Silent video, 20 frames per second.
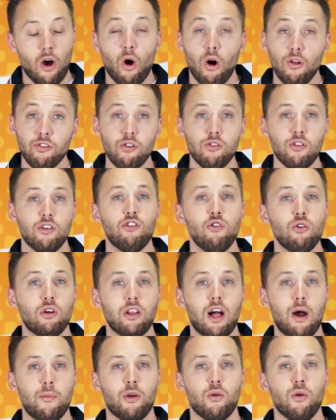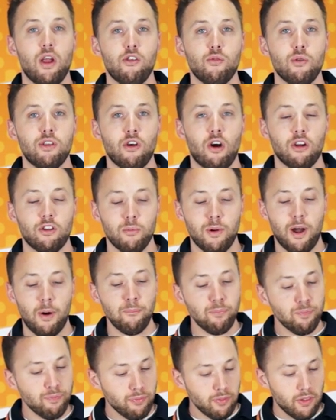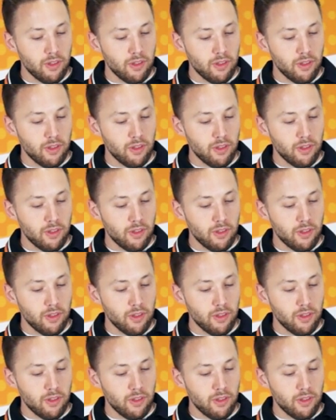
Also, the 2 kilometer range we talked about,